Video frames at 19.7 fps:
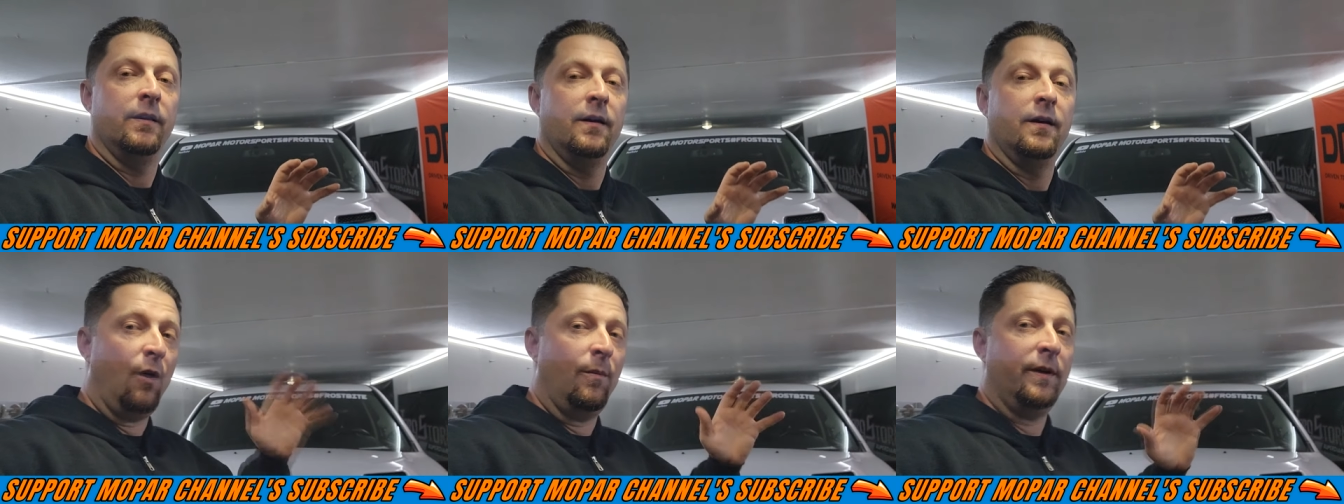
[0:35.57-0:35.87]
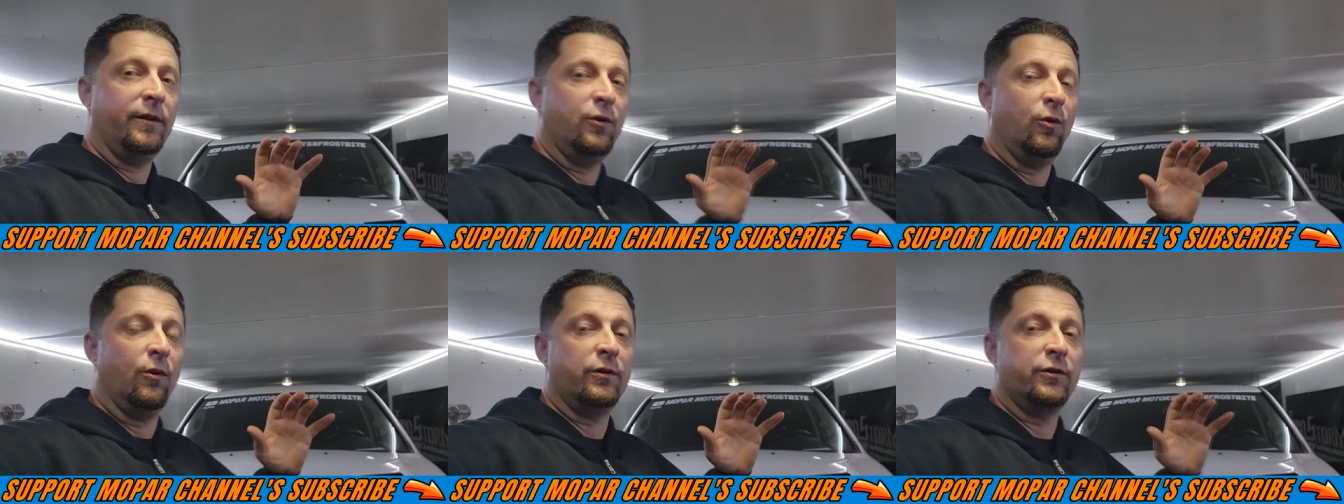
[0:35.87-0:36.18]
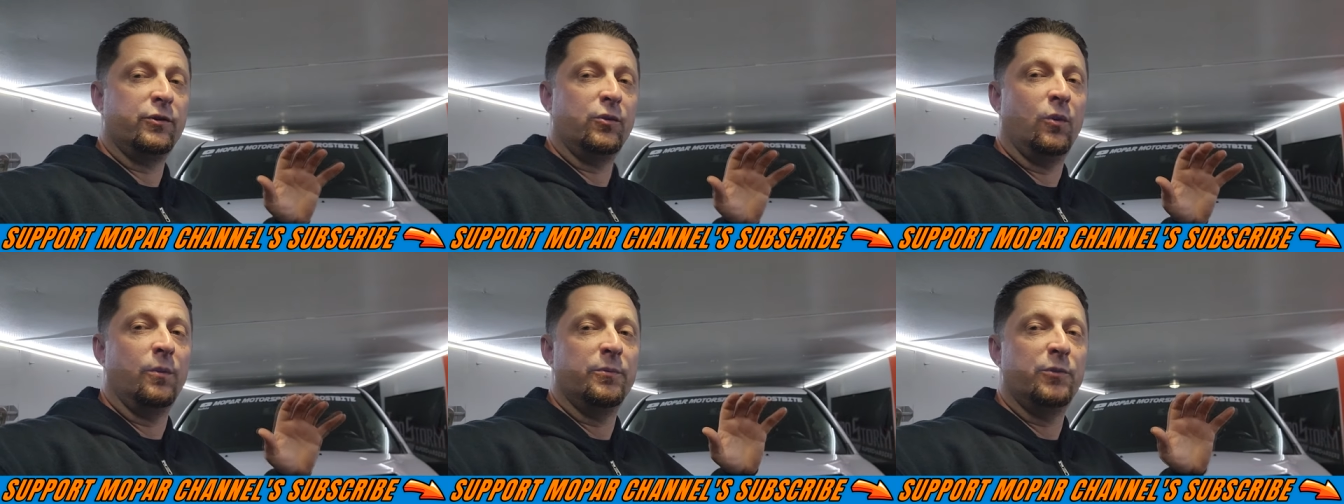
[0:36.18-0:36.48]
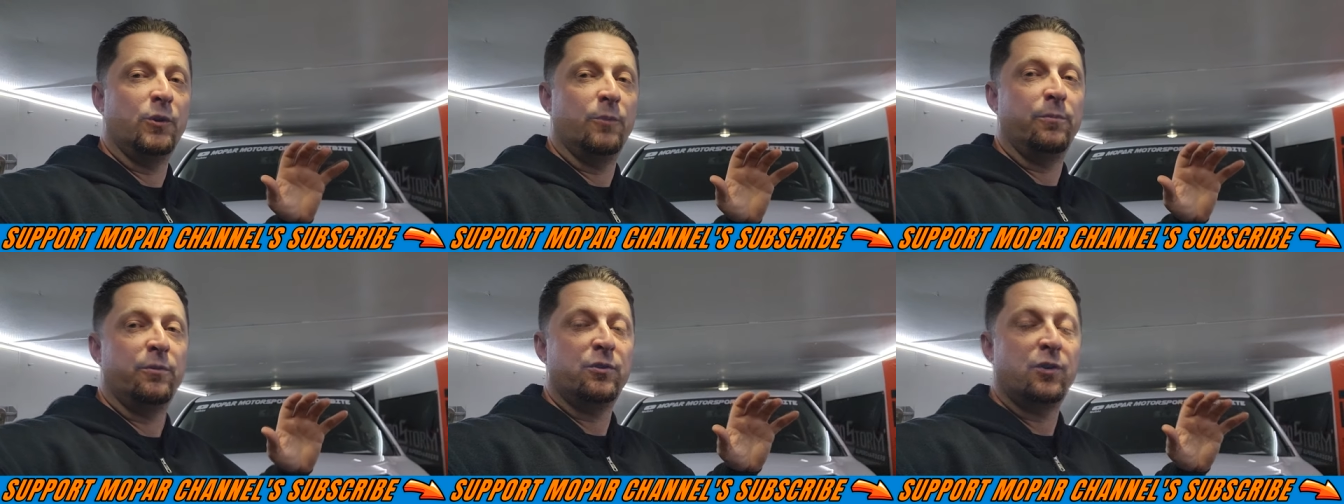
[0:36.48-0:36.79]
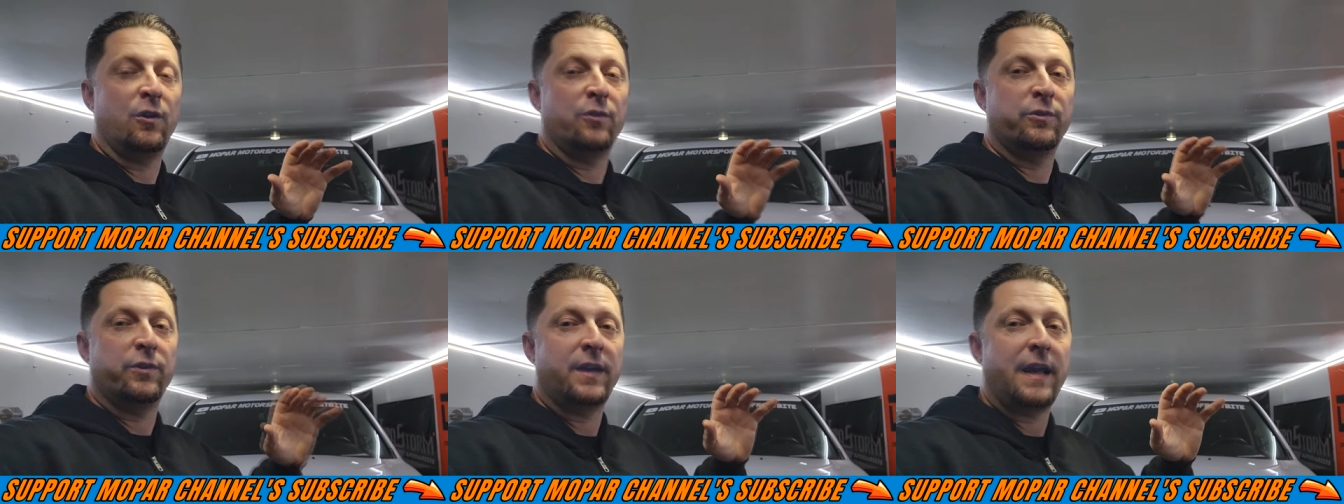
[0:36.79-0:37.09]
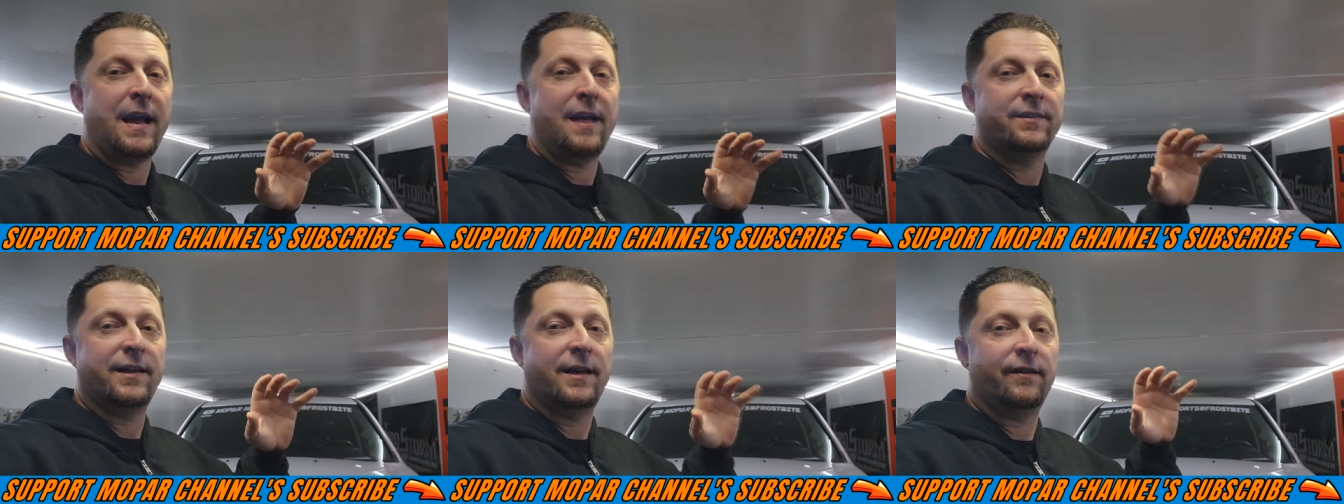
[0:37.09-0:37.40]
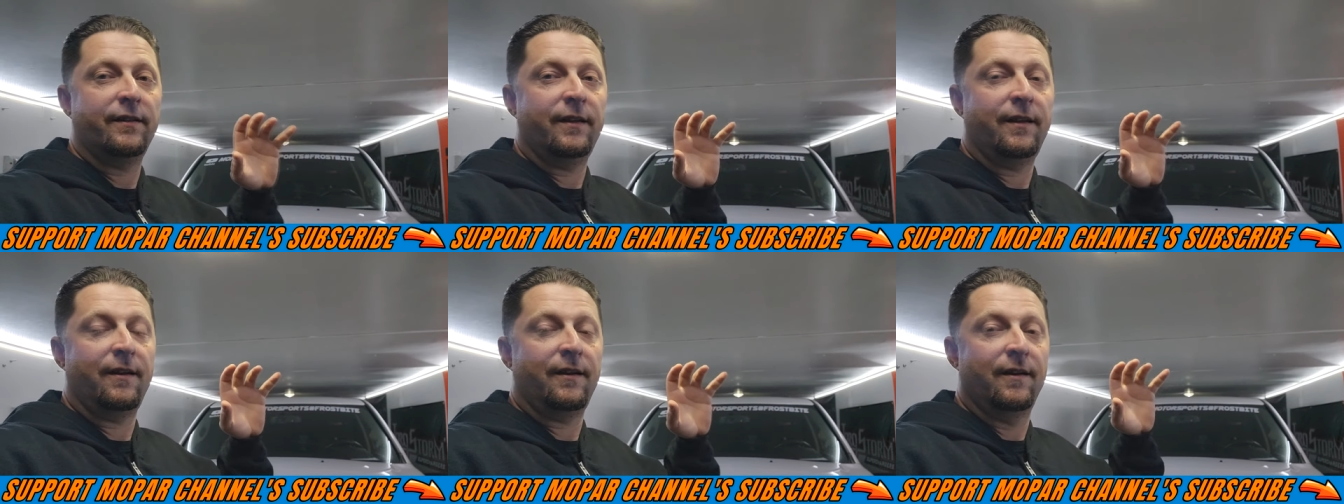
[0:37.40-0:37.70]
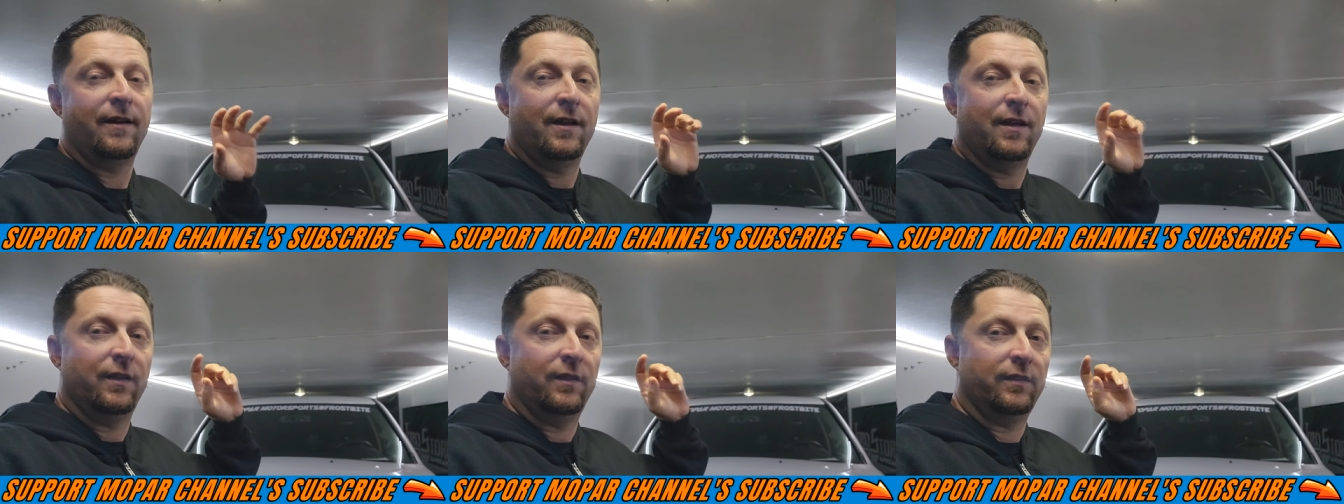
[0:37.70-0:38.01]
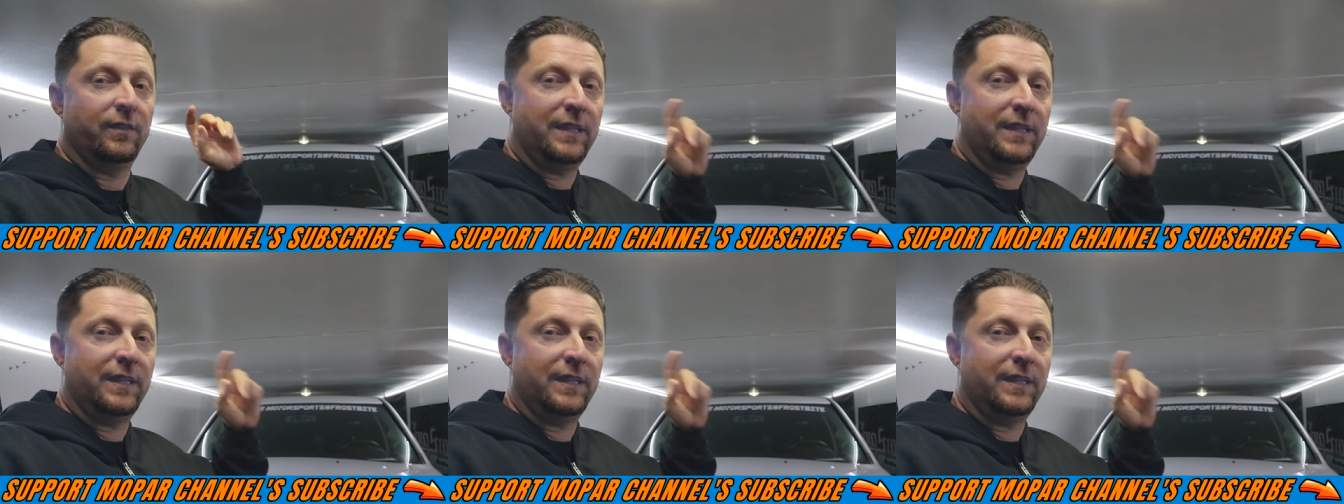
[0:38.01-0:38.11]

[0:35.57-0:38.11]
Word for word: All my TorqStorm supercharger guys out there,